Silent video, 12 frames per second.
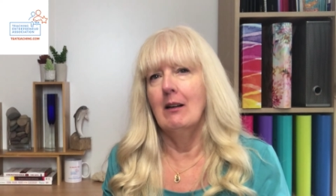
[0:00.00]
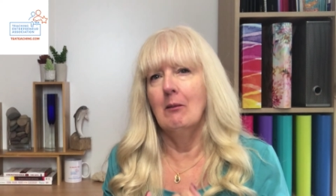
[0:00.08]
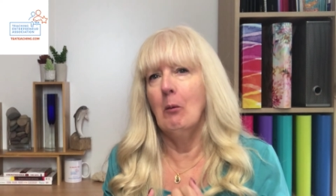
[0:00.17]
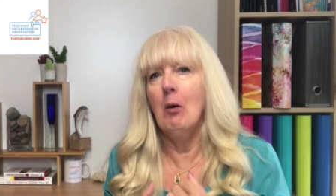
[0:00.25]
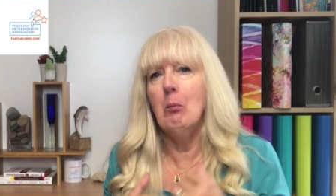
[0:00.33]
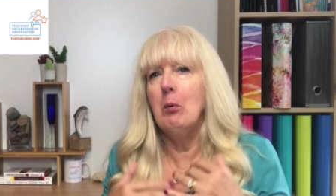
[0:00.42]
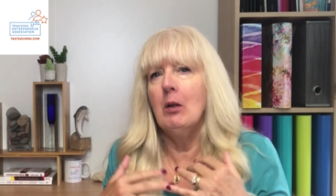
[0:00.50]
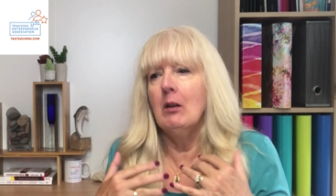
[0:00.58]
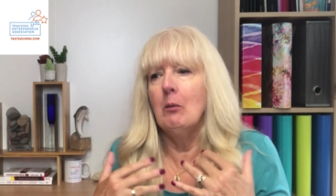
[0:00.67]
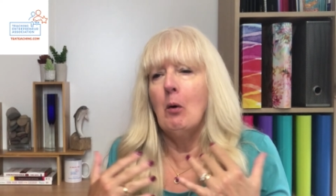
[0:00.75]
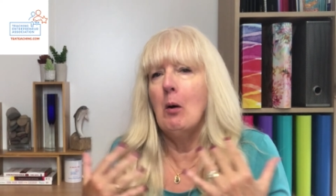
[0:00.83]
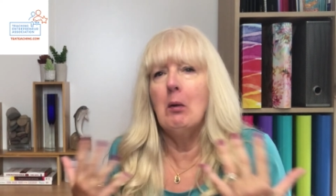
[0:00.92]
What
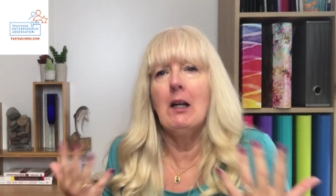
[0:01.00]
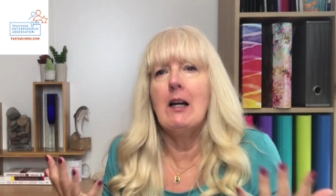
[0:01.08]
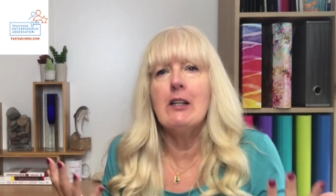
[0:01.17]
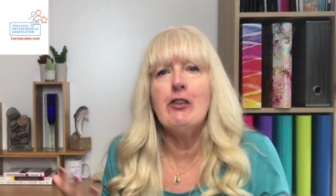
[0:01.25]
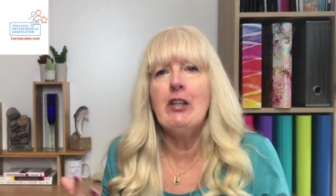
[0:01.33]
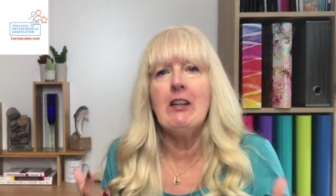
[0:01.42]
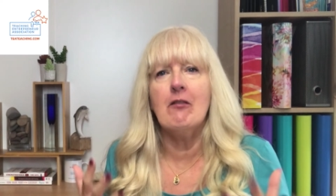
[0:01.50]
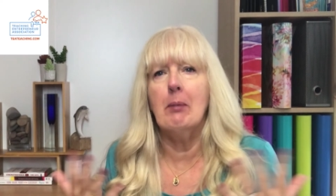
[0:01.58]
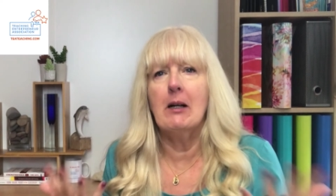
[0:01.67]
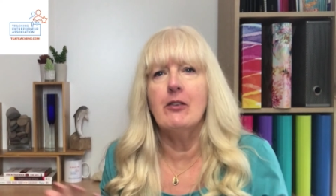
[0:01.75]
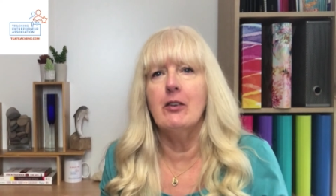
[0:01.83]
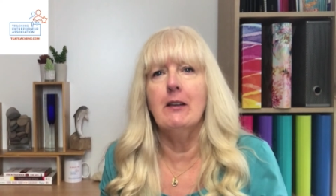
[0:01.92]
will, what will I achieve
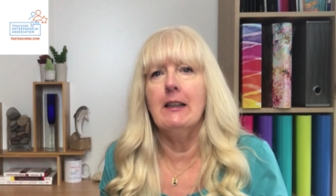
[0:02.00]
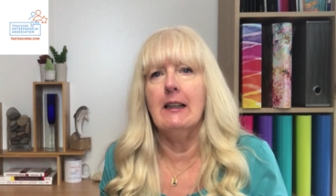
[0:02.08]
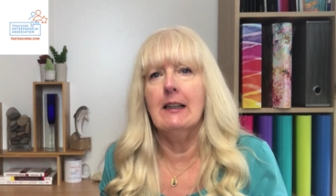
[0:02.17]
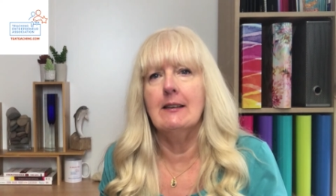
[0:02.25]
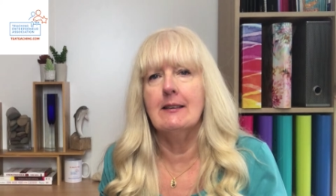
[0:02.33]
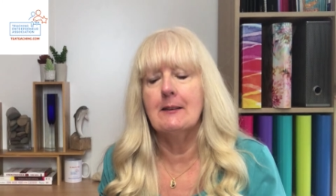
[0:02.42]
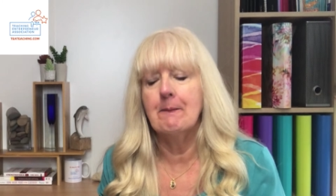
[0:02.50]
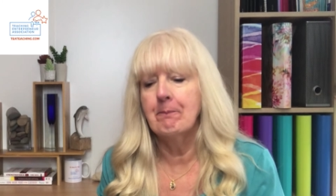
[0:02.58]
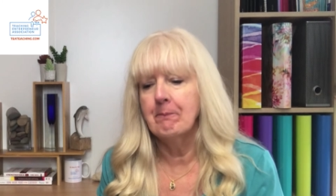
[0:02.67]
by doing this?